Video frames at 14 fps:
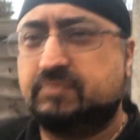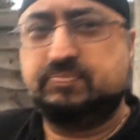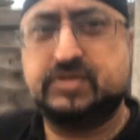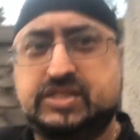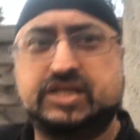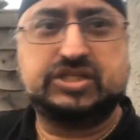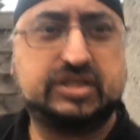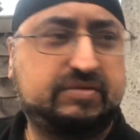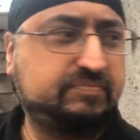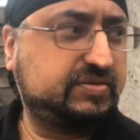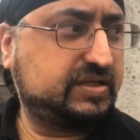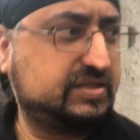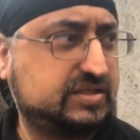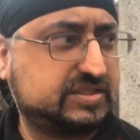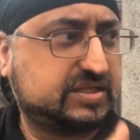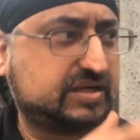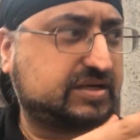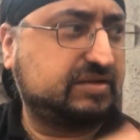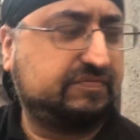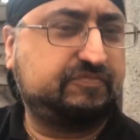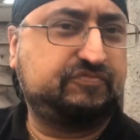position, because I
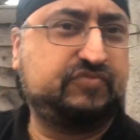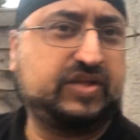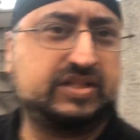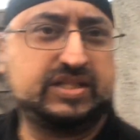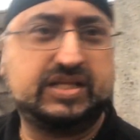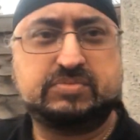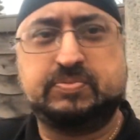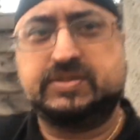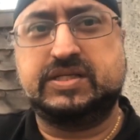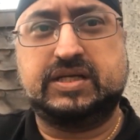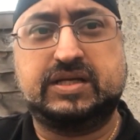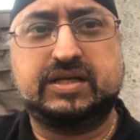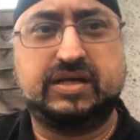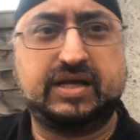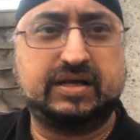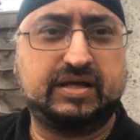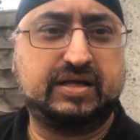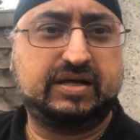can fit this particular